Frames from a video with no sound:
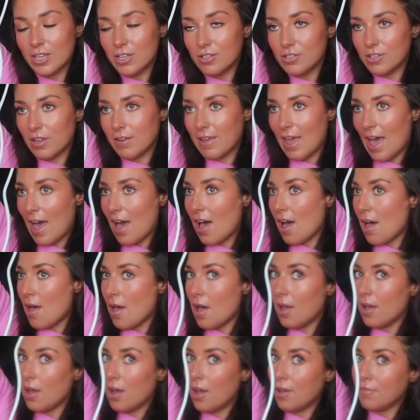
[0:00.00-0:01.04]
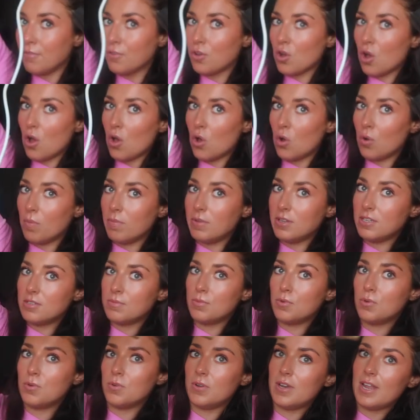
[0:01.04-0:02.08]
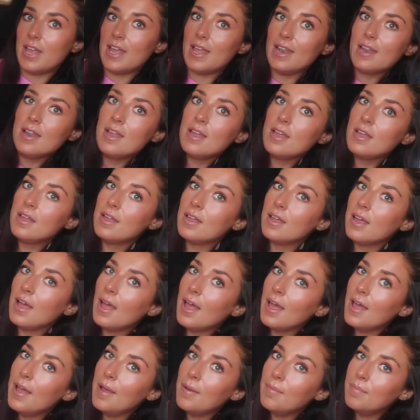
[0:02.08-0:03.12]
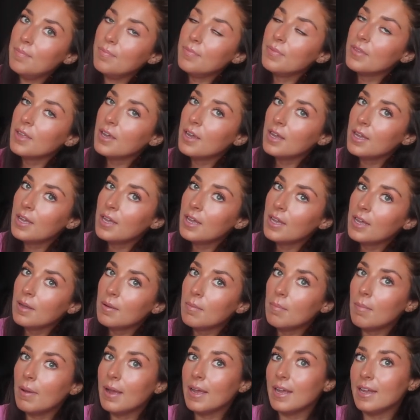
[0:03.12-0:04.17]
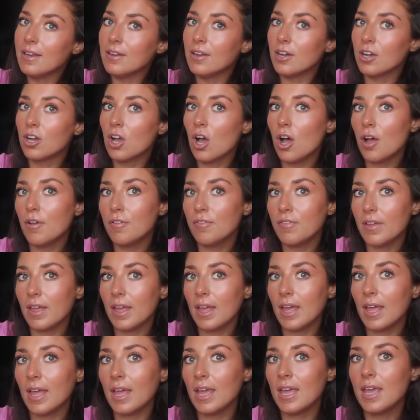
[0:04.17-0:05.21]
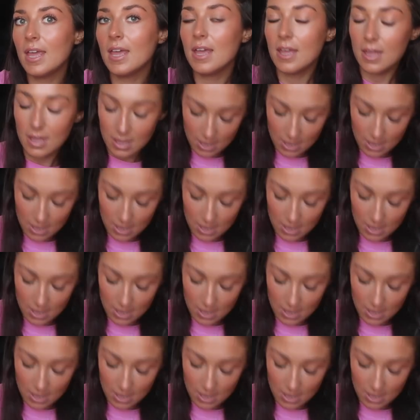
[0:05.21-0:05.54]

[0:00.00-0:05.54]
So yeah, I've got up this morning, um, made a coffee,